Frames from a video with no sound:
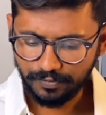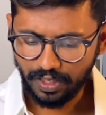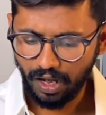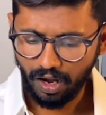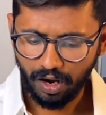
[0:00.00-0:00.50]

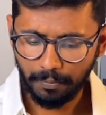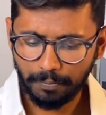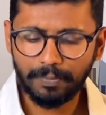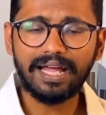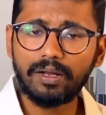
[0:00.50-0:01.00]
uh,
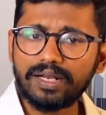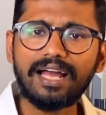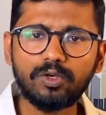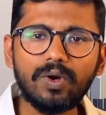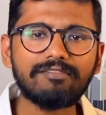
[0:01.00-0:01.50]
but I, I
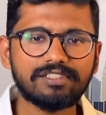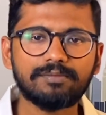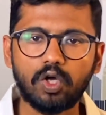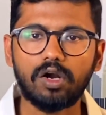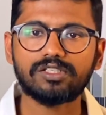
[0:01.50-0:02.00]
do have some
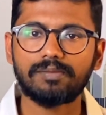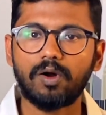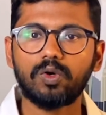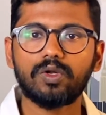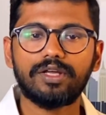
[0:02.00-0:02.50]
thoughts
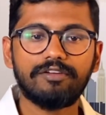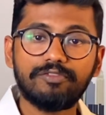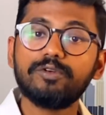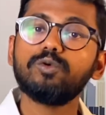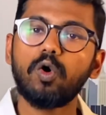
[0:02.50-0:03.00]
about if
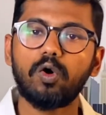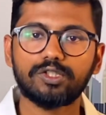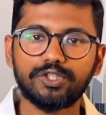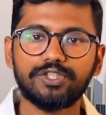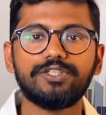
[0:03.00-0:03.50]
you
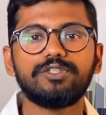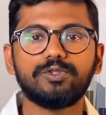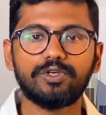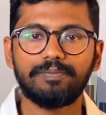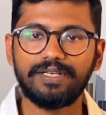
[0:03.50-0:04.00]
should do
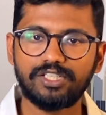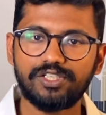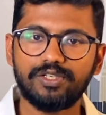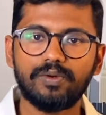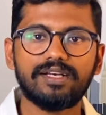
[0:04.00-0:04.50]
your PhD
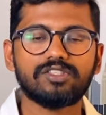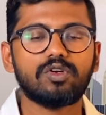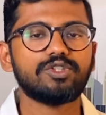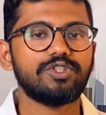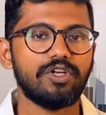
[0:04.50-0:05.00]
in US or
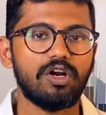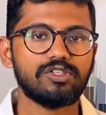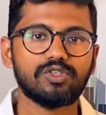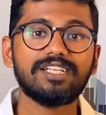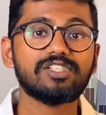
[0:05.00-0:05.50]
should not.
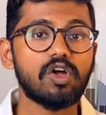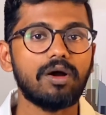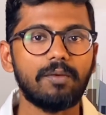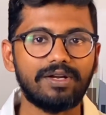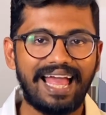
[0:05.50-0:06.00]
So let's talk
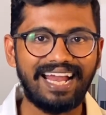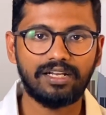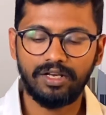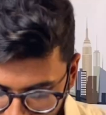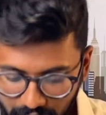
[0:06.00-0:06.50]
about that.
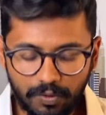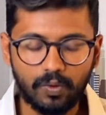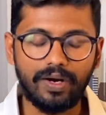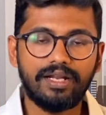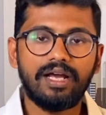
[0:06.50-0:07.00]
Number
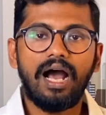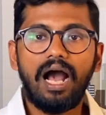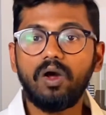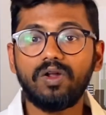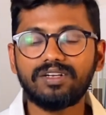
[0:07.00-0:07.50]
one,
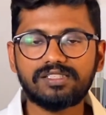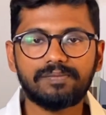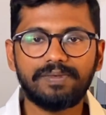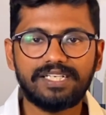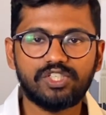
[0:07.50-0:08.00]
how long does the
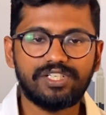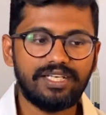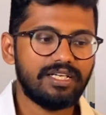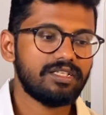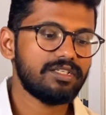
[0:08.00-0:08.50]
PhD
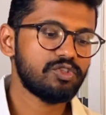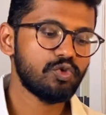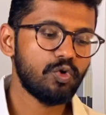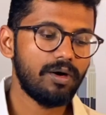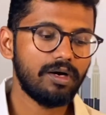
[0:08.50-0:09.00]
take?
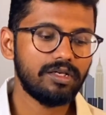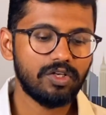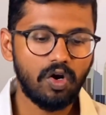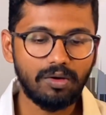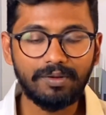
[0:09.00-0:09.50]
So a
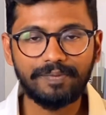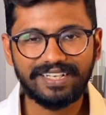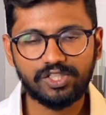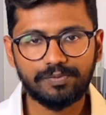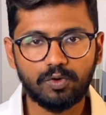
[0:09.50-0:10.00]
normal
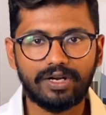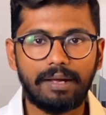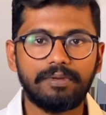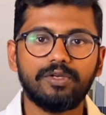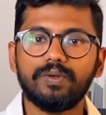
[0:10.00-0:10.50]
PhD program
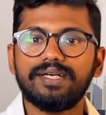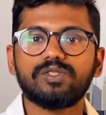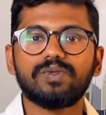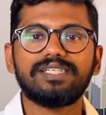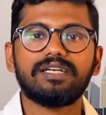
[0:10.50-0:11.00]
in US
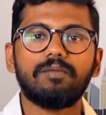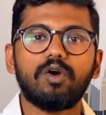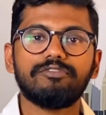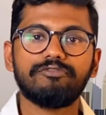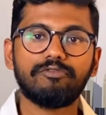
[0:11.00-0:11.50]
will take
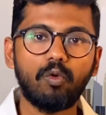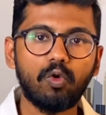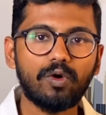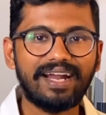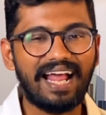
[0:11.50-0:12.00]
about
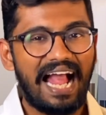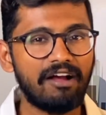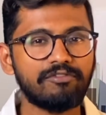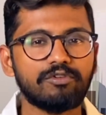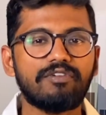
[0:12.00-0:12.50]
four and a
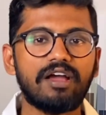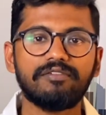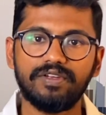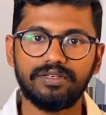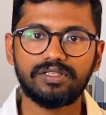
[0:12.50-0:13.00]
half to five
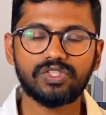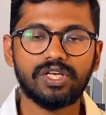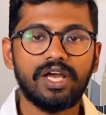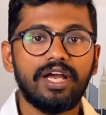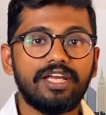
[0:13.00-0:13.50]
years
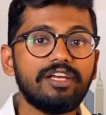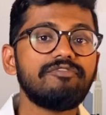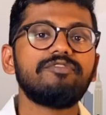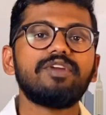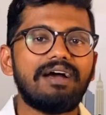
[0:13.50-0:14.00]

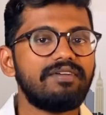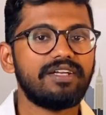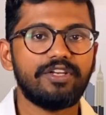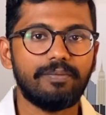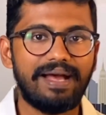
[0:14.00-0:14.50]
if you haven't
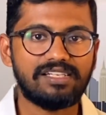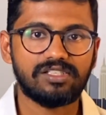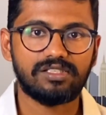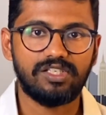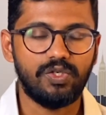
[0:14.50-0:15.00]
done your
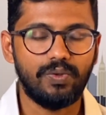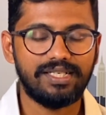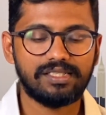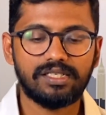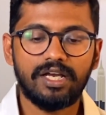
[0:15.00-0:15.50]
master's in
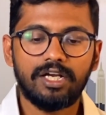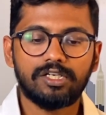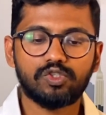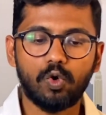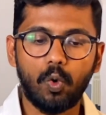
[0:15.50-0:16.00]
US.
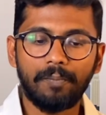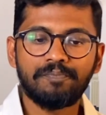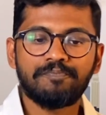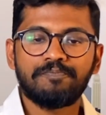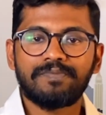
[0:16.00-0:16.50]
So
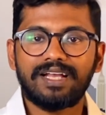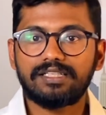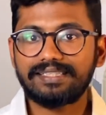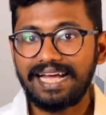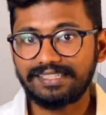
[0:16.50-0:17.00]

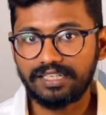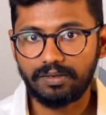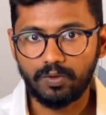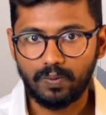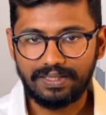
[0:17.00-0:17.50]
that's the
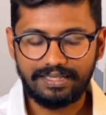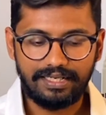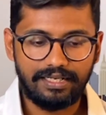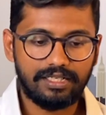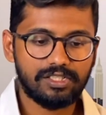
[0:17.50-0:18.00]
number one
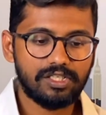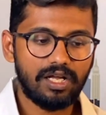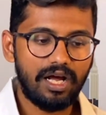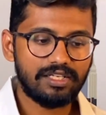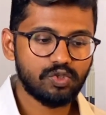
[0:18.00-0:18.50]
thing
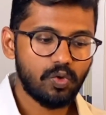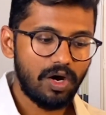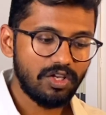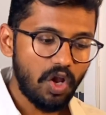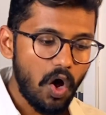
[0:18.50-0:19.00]
so
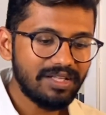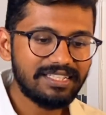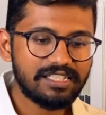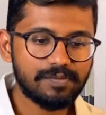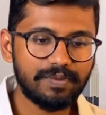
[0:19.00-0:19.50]
along
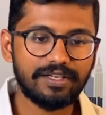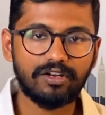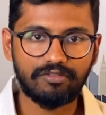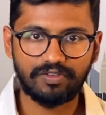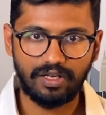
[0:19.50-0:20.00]
this period
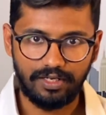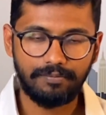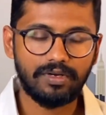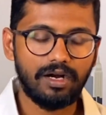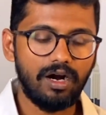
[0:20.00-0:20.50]
of
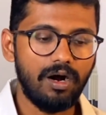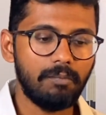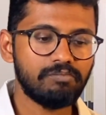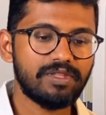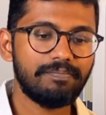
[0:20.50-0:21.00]
time,
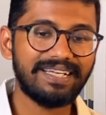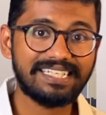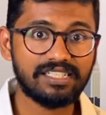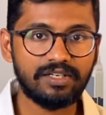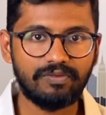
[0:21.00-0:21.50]
um, the
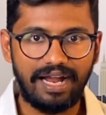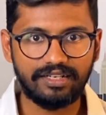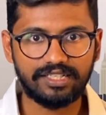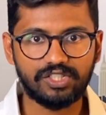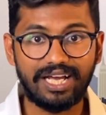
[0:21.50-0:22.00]
biggest
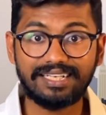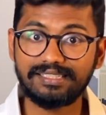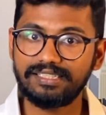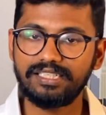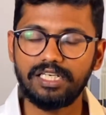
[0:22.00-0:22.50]
advantage I
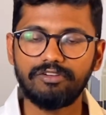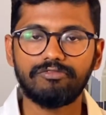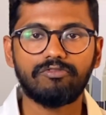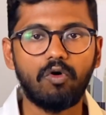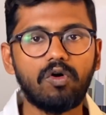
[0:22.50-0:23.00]
see
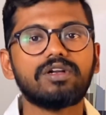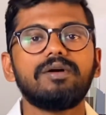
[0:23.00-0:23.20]
for a